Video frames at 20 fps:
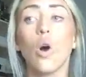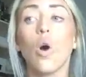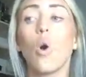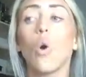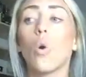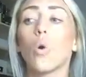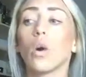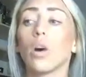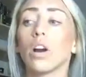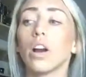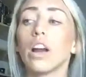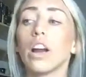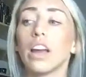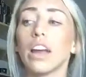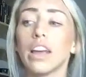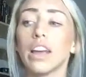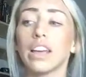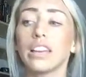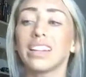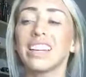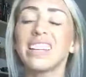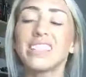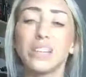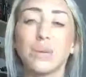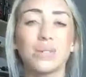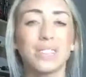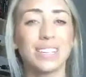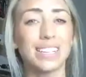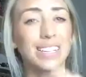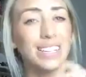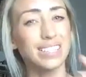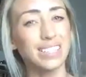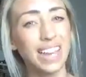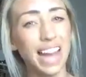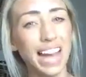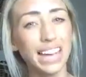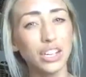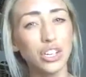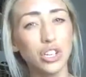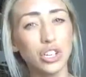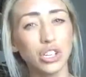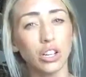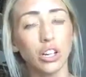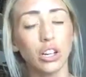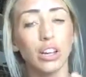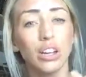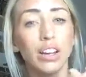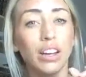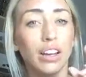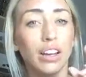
or at least it was an intentional